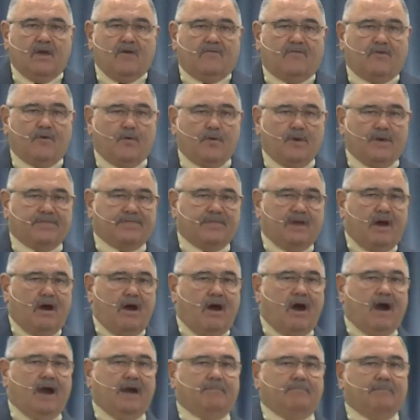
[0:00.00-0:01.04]
For with the
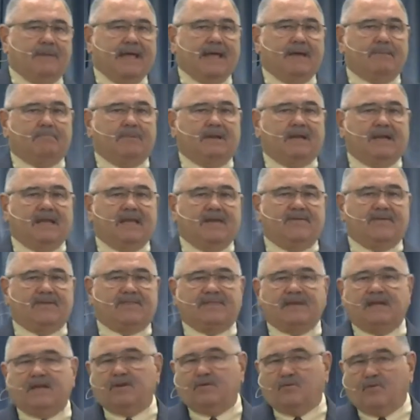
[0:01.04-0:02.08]
heart man
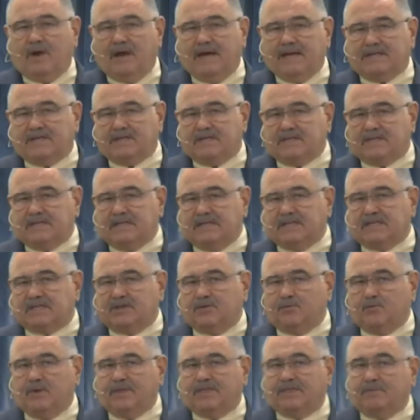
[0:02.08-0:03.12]
believeth unto righteousness,
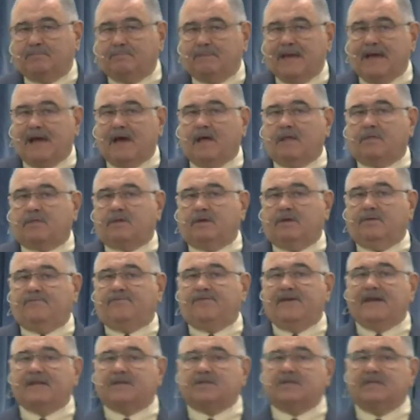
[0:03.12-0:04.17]
and with the mouth
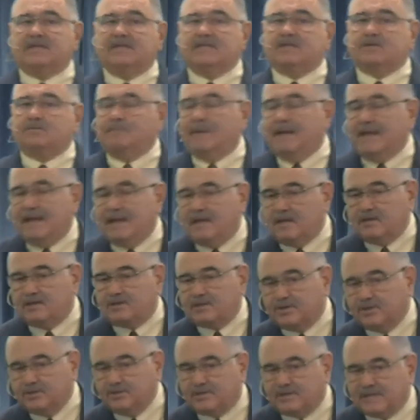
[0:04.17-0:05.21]
confession is made
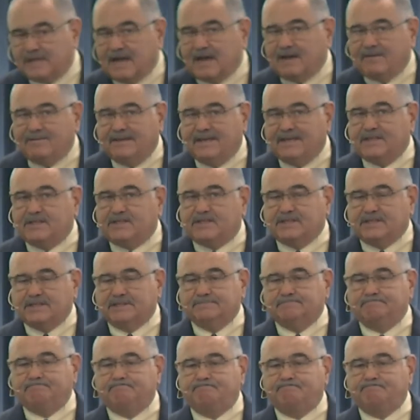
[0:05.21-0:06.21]
unto salvation.